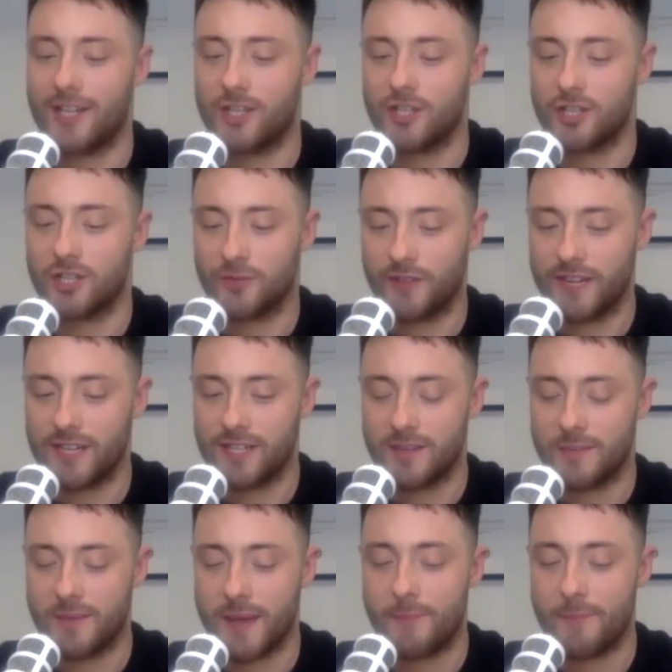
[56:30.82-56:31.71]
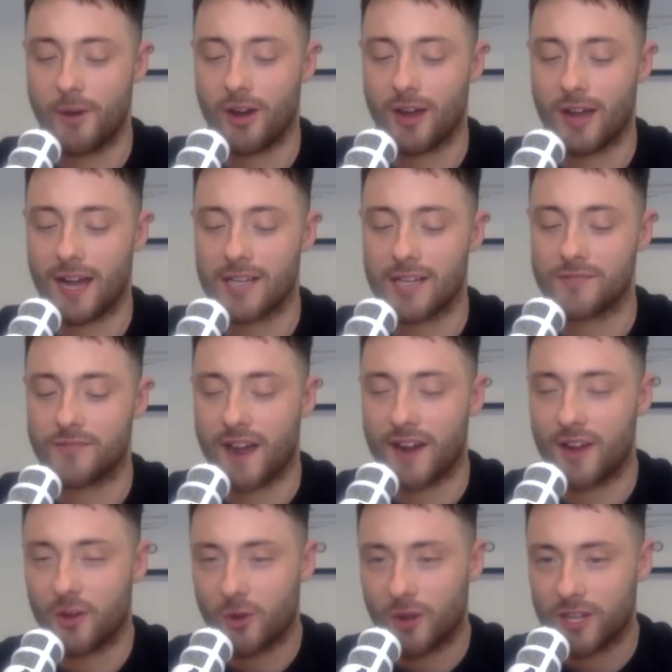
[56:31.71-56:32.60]
Just to finish the main podcast,
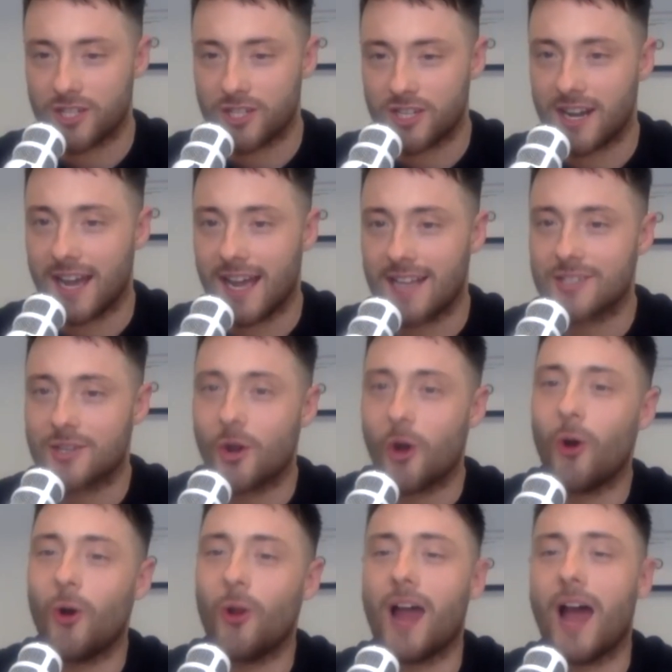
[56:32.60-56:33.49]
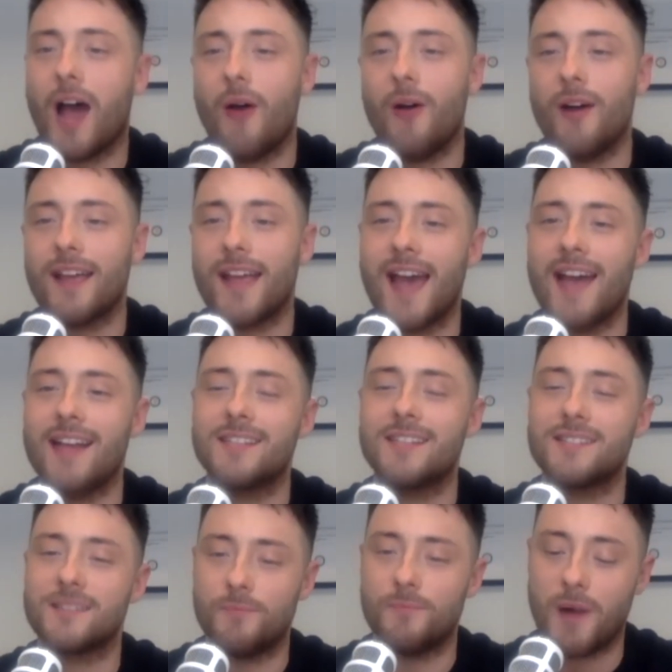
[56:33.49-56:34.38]
final question I ask all our
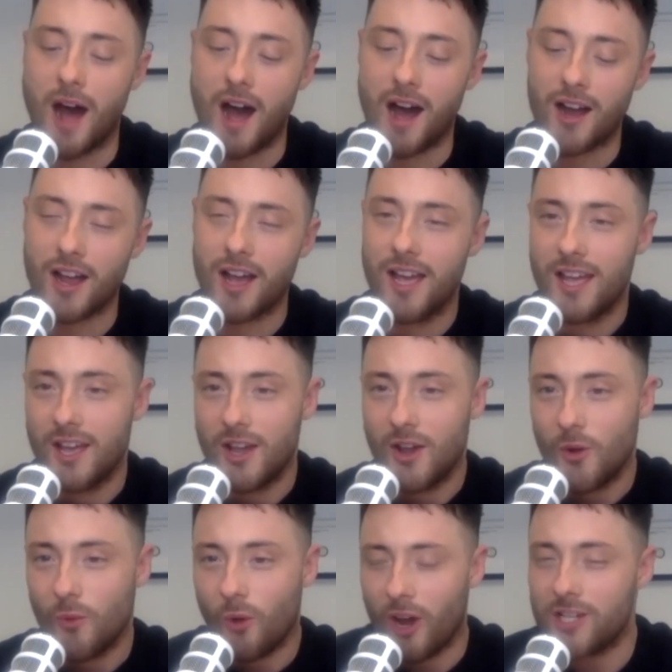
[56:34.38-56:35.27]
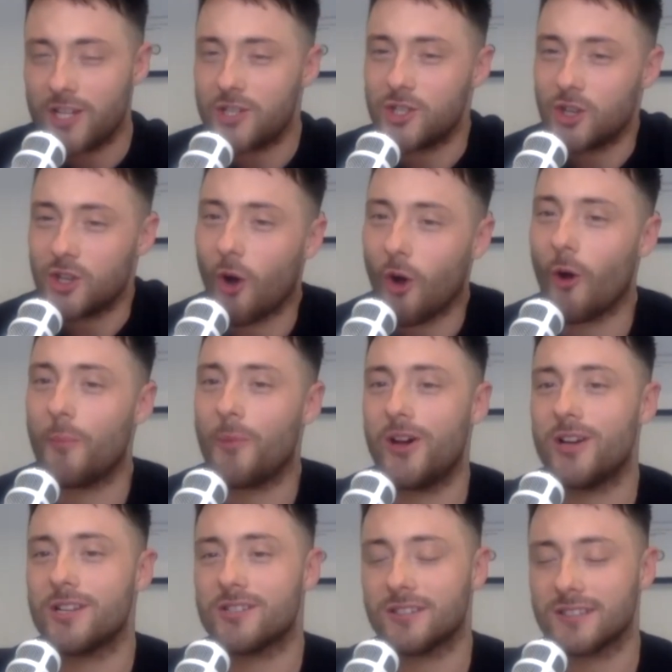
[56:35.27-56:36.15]
guests. Mark, what is your
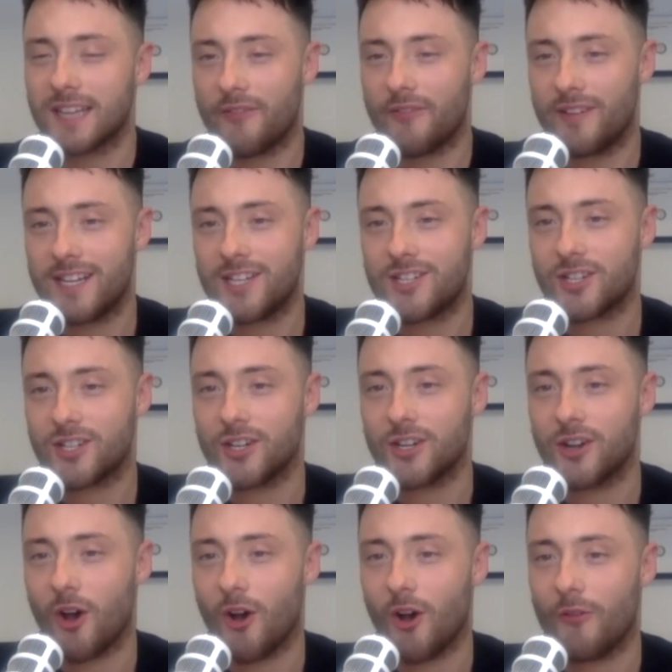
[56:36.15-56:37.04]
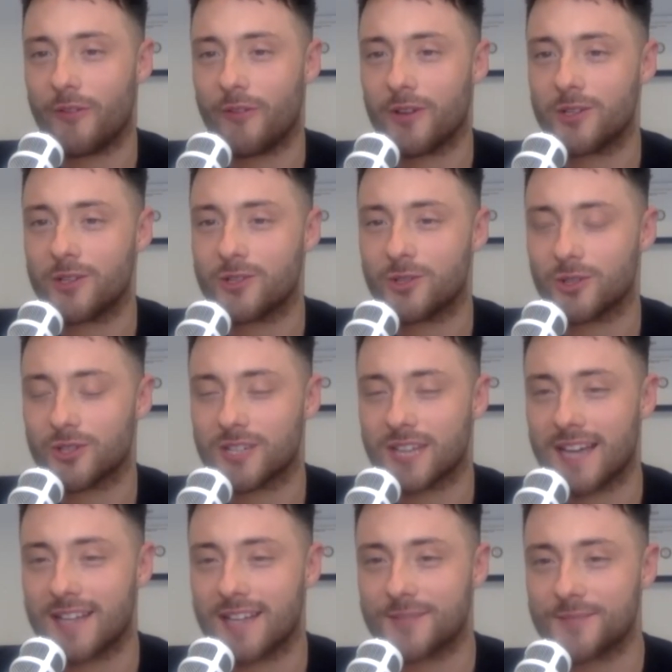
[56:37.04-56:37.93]
personal definition of
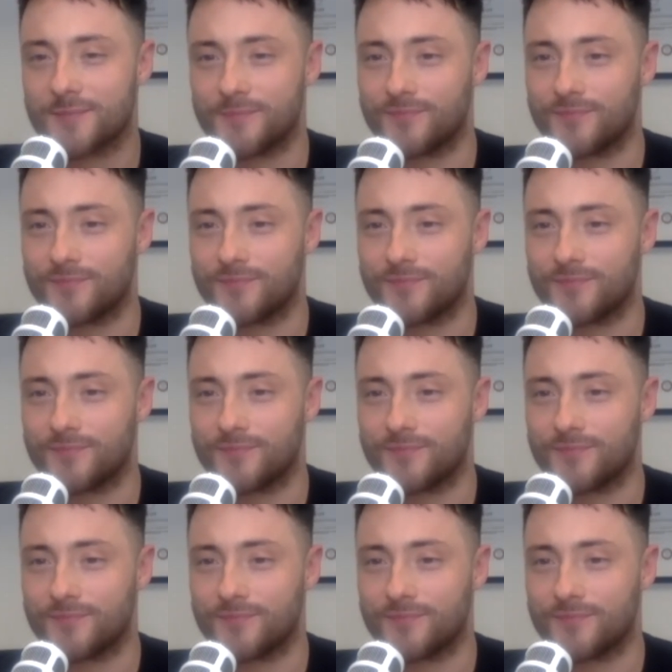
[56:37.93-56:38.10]
success?